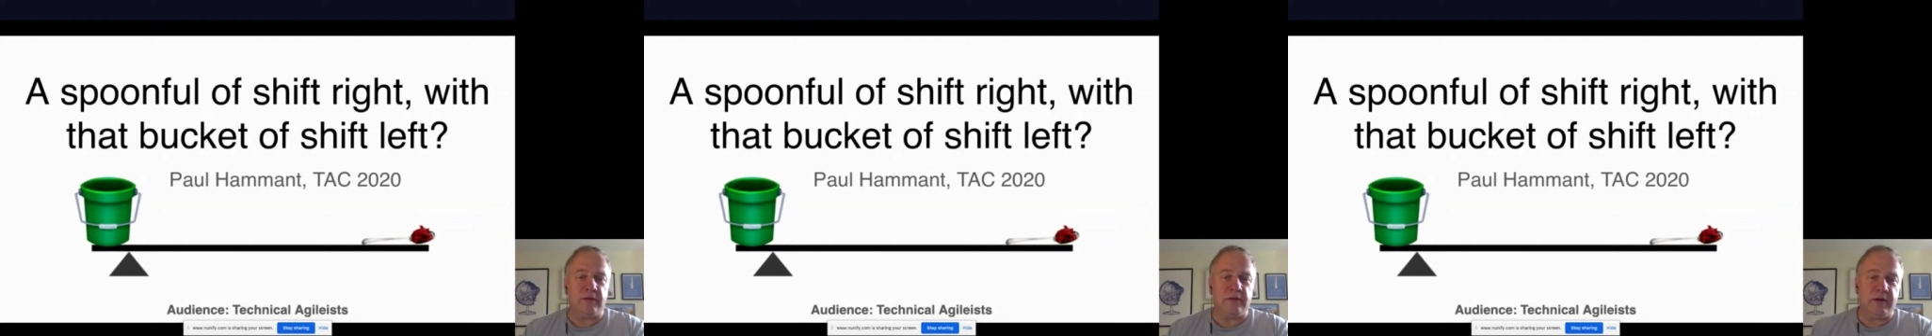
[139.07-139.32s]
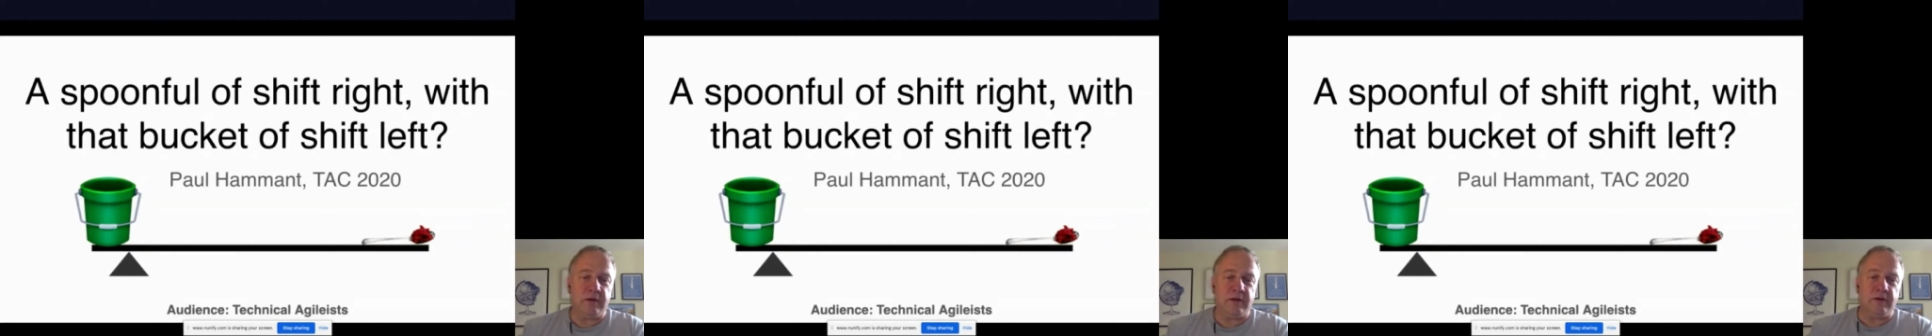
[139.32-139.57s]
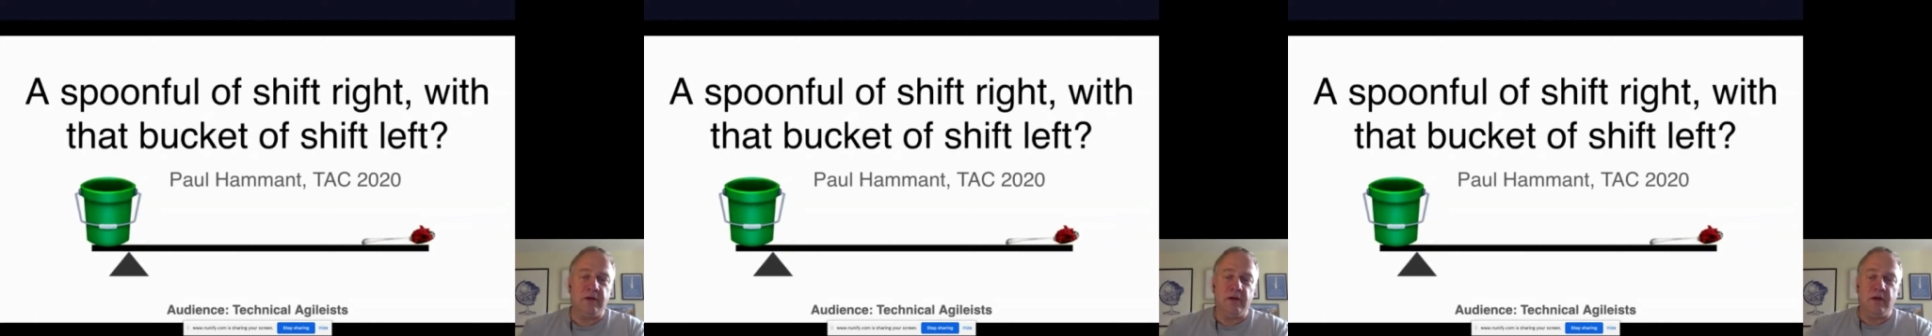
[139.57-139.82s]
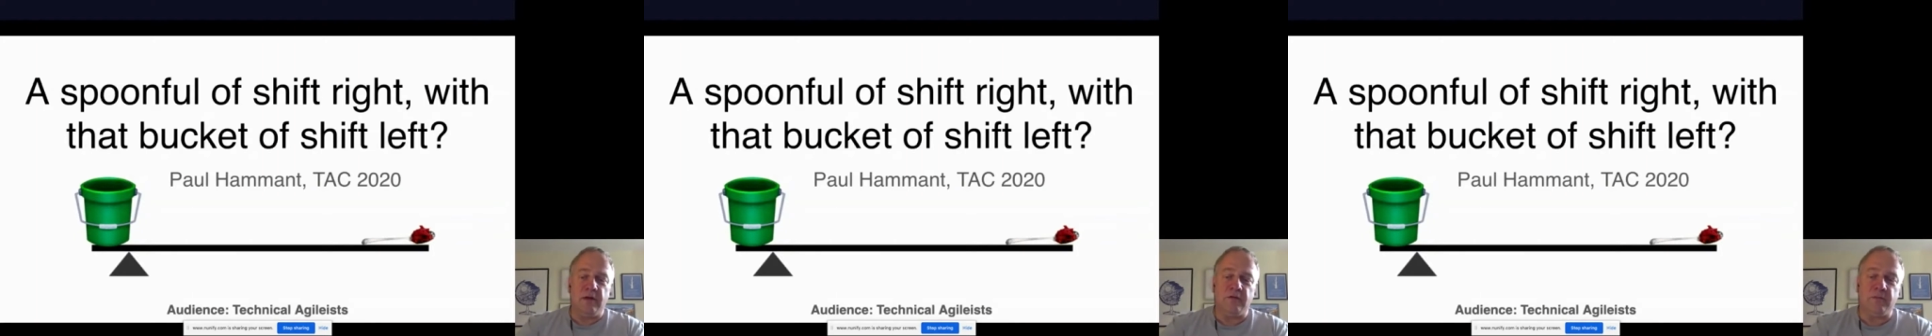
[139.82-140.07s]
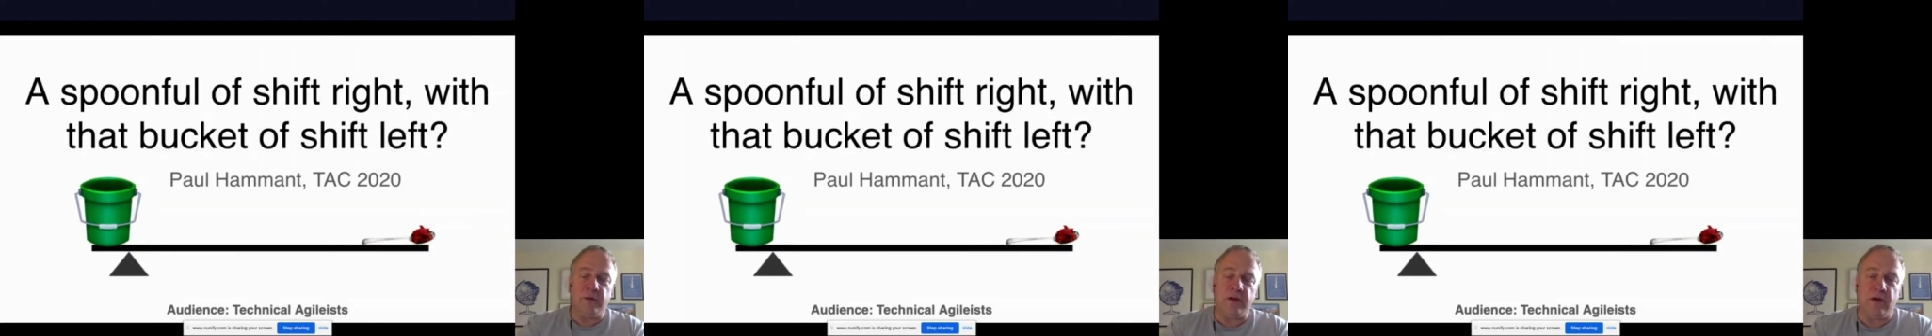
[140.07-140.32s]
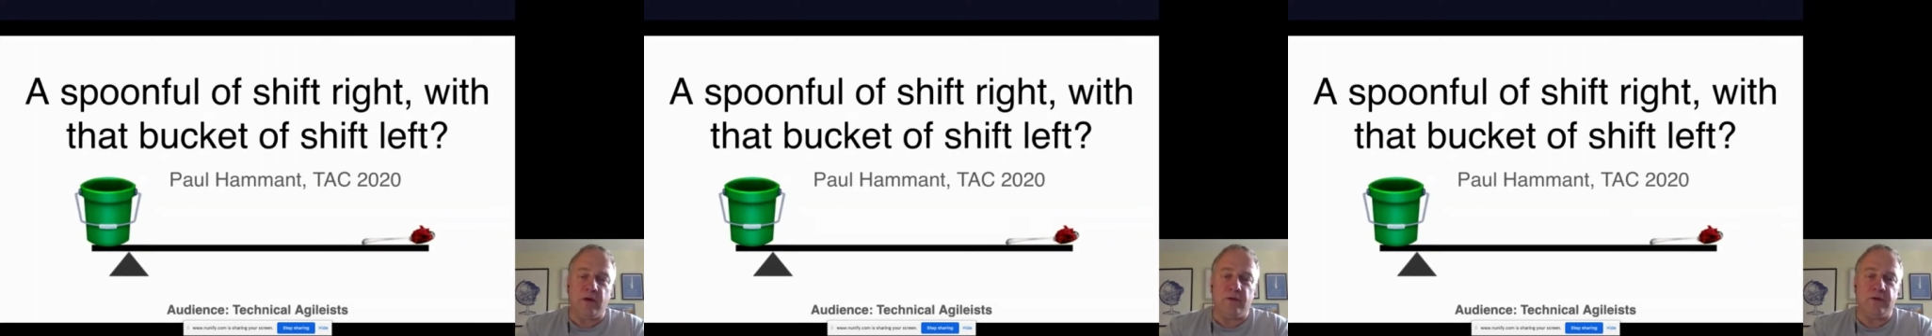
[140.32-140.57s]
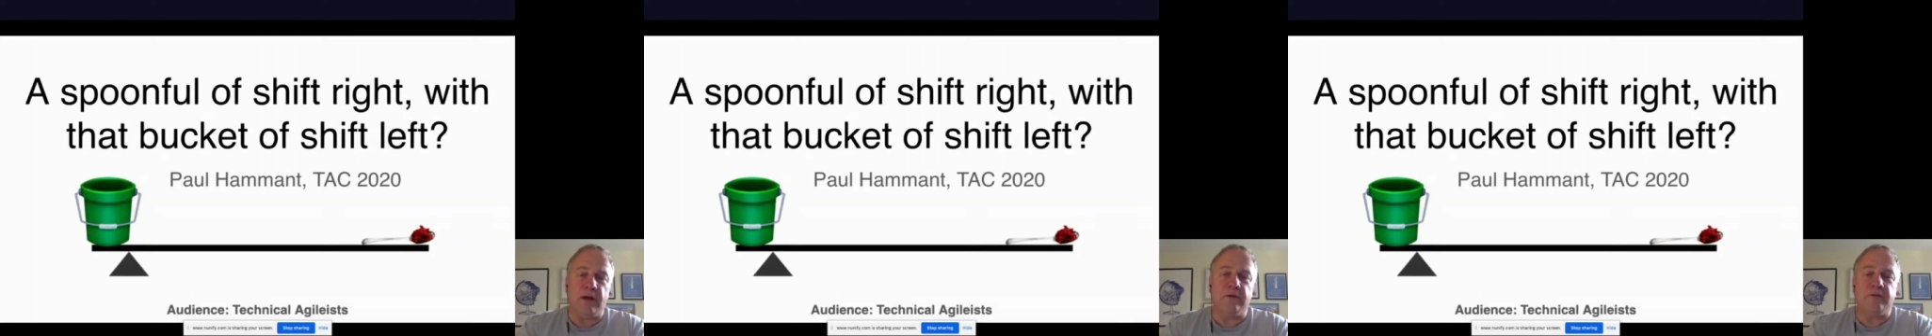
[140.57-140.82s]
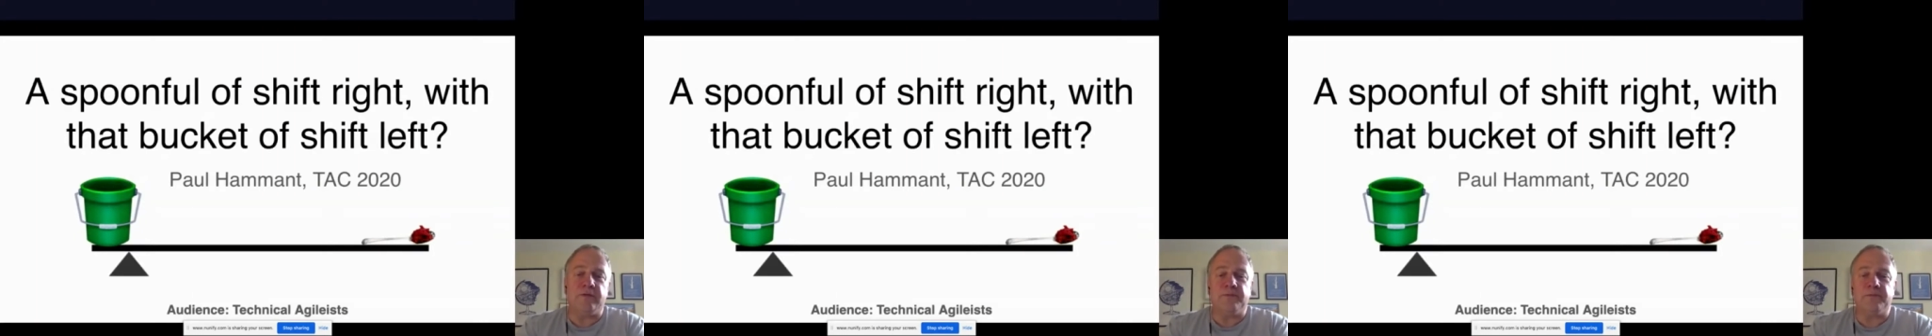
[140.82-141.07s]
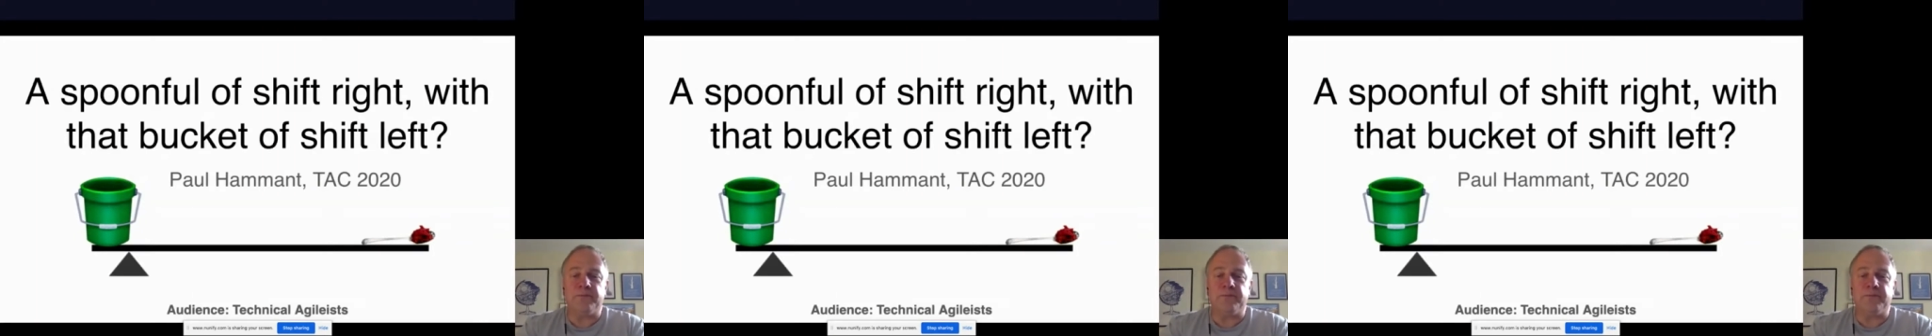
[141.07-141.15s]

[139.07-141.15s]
the thing that's bigger on the left.